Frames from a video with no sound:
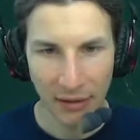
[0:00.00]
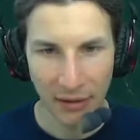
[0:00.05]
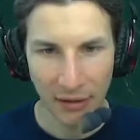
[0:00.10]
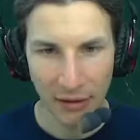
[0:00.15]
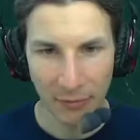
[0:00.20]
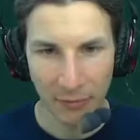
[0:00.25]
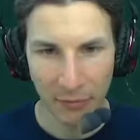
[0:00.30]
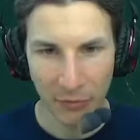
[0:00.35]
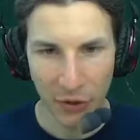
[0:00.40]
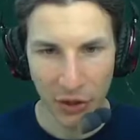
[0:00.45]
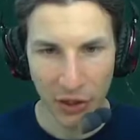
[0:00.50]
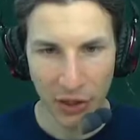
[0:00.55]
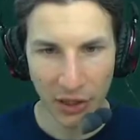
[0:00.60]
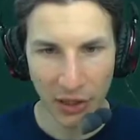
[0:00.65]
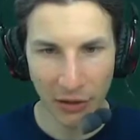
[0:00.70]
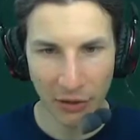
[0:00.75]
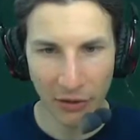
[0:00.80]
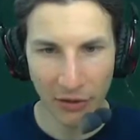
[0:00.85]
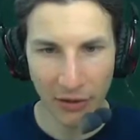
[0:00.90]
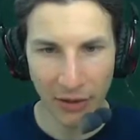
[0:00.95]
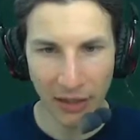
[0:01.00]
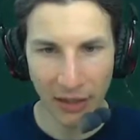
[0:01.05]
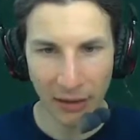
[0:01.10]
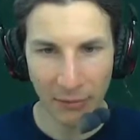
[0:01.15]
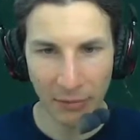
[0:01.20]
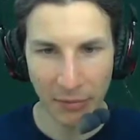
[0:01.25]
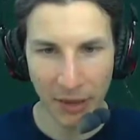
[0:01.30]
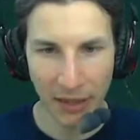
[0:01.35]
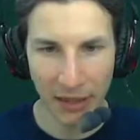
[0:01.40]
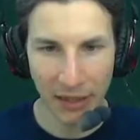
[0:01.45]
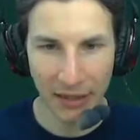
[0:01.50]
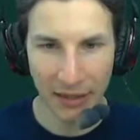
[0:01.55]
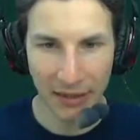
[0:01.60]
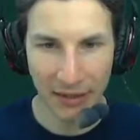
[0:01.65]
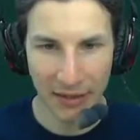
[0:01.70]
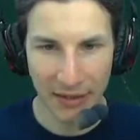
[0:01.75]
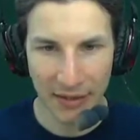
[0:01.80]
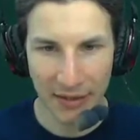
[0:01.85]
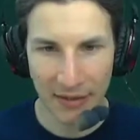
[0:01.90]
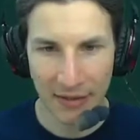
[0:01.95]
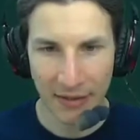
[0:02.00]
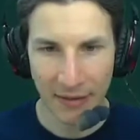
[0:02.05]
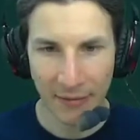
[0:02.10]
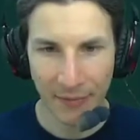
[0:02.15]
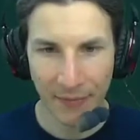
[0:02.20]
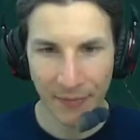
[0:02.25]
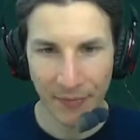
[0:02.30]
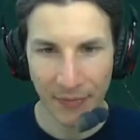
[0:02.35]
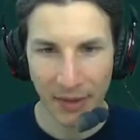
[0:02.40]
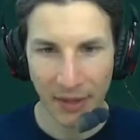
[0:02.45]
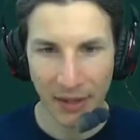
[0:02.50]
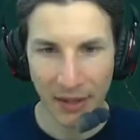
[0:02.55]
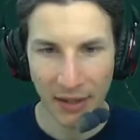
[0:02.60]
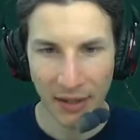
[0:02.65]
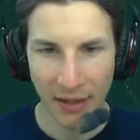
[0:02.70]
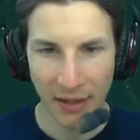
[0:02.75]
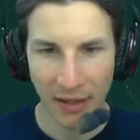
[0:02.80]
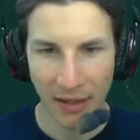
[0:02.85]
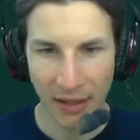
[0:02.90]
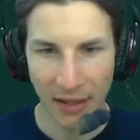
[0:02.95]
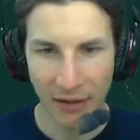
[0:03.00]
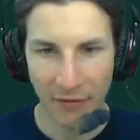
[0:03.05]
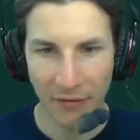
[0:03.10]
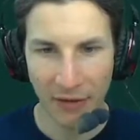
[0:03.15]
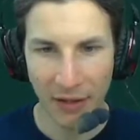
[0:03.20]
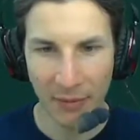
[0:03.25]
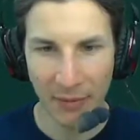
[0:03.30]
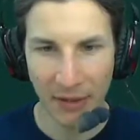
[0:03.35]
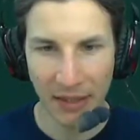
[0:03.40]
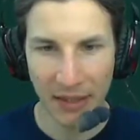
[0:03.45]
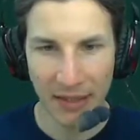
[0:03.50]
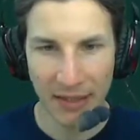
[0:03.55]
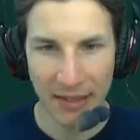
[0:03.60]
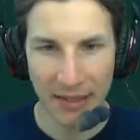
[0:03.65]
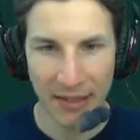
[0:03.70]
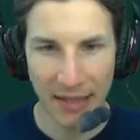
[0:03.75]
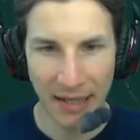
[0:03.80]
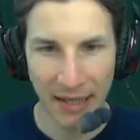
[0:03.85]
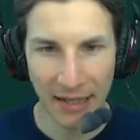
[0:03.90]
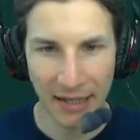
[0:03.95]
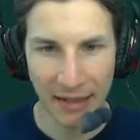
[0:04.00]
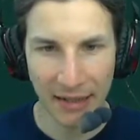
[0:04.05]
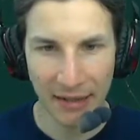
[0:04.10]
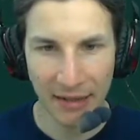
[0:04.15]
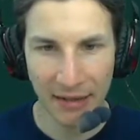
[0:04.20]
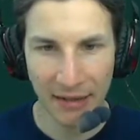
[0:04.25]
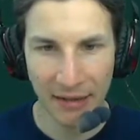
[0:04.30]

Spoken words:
Machine Learning Appliance KVM and Zen.